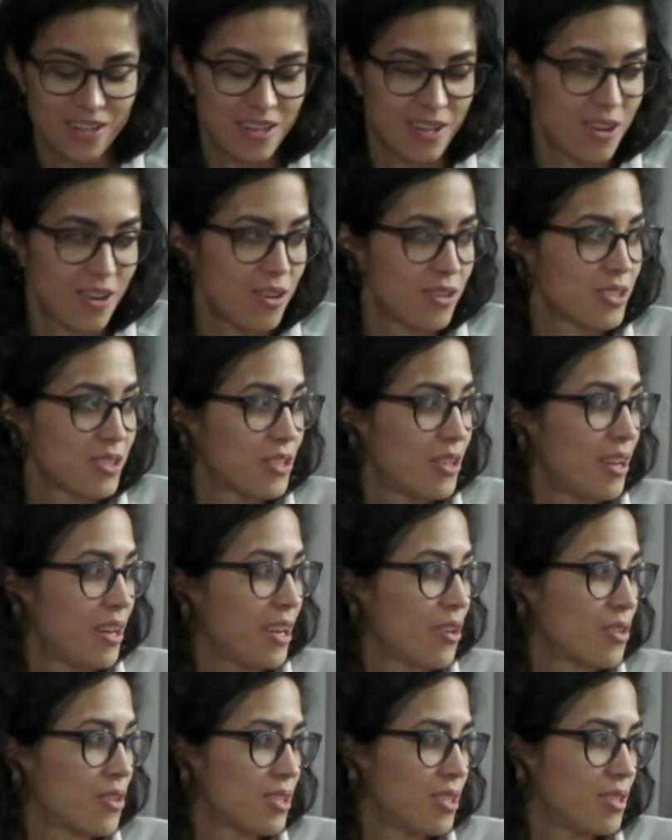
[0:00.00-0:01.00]
Also,
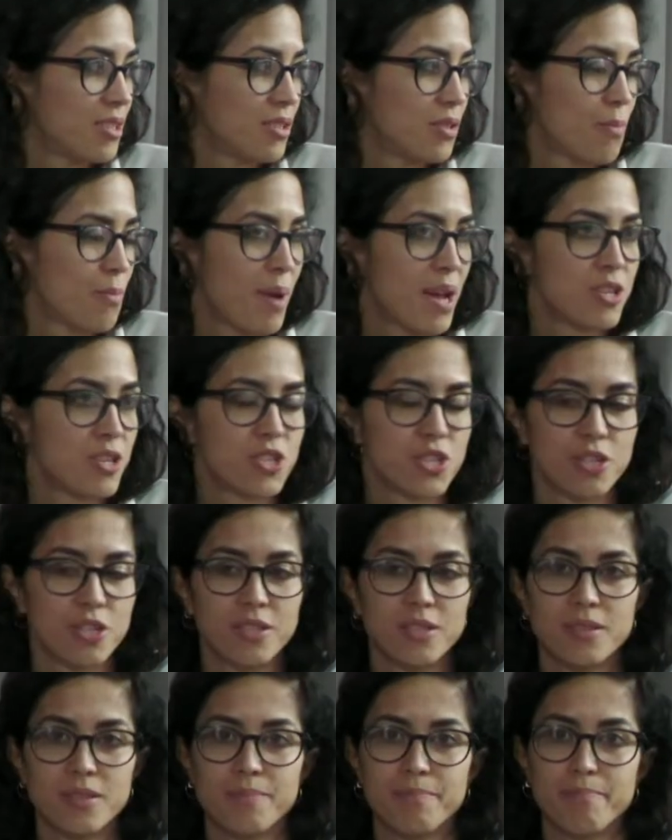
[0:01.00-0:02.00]
Enrico, since you
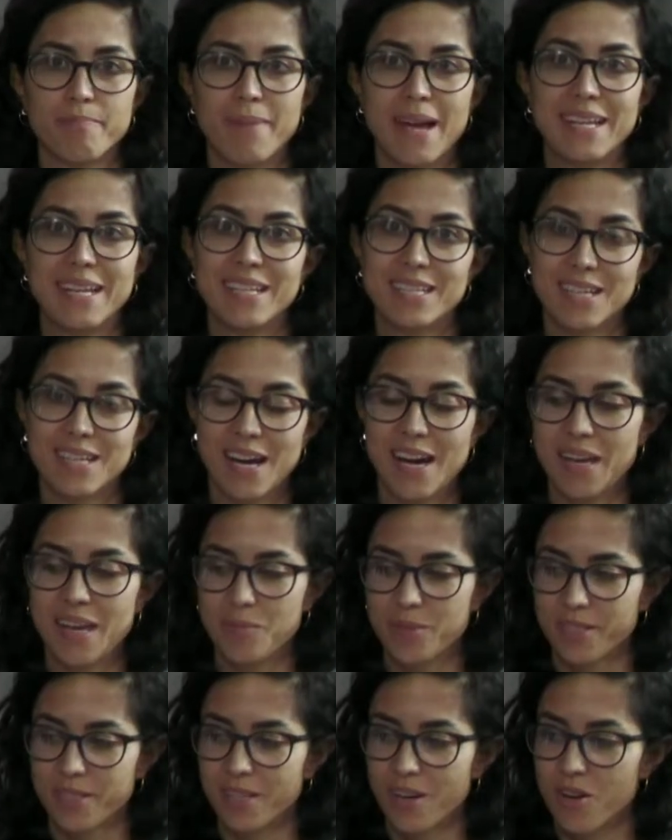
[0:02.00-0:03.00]
mentioned many
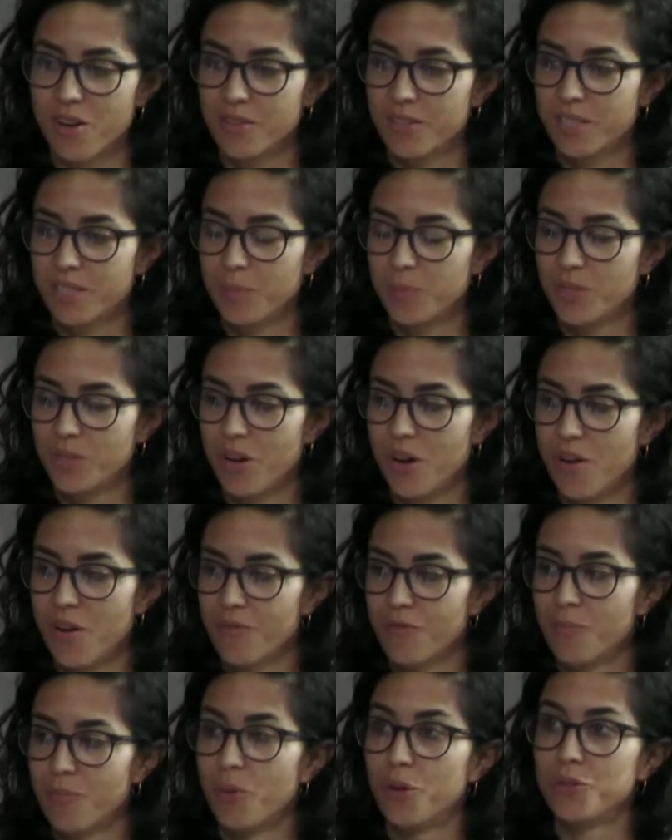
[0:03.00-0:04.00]
times the concept of
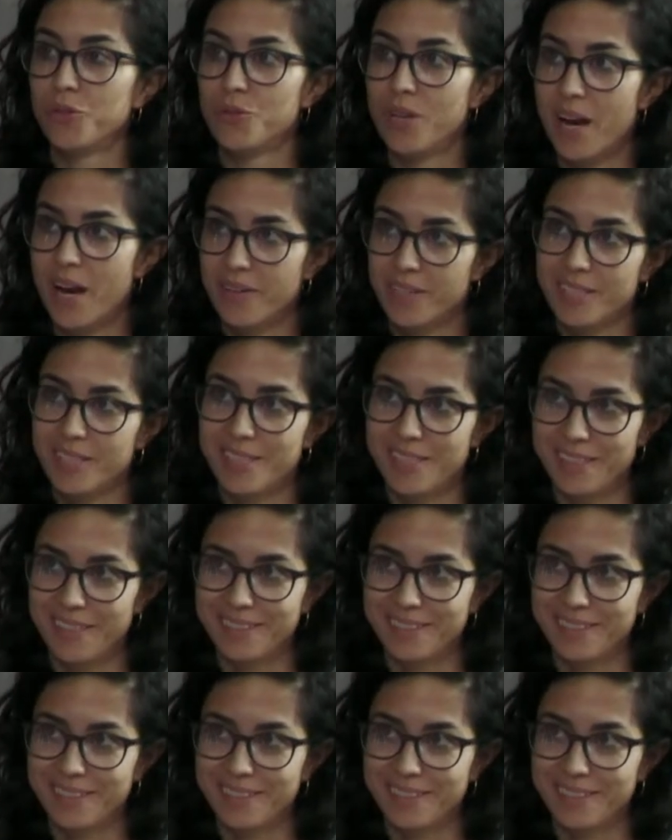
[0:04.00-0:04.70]
modularity,